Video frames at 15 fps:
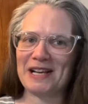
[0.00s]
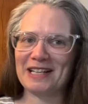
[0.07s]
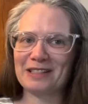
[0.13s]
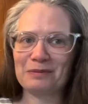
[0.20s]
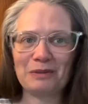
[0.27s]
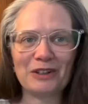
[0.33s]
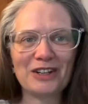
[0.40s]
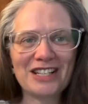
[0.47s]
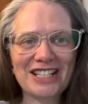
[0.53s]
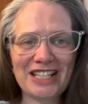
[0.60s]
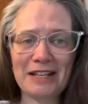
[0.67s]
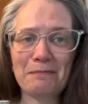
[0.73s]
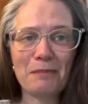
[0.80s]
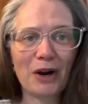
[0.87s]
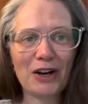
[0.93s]

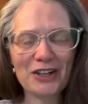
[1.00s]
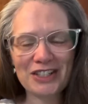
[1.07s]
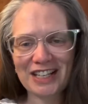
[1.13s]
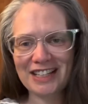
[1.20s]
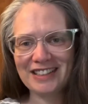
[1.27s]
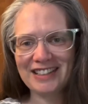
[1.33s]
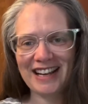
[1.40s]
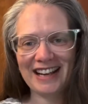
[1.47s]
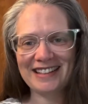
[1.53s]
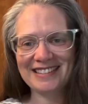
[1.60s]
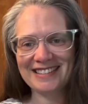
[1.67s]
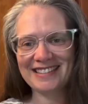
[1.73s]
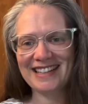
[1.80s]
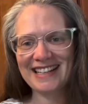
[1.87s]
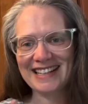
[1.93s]
experiencing March in
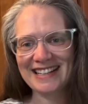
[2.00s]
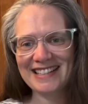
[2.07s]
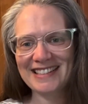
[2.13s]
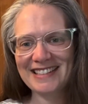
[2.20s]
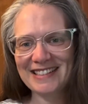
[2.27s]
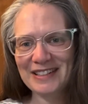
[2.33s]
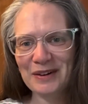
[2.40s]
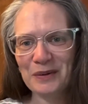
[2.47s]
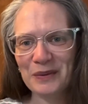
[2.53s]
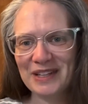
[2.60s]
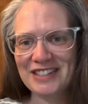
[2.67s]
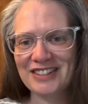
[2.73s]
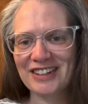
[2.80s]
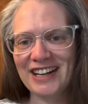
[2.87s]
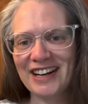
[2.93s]
Kansas City and it's still
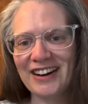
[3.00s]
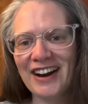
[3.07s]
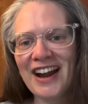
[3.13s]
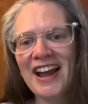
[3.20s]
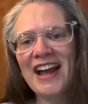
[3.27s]
winter here.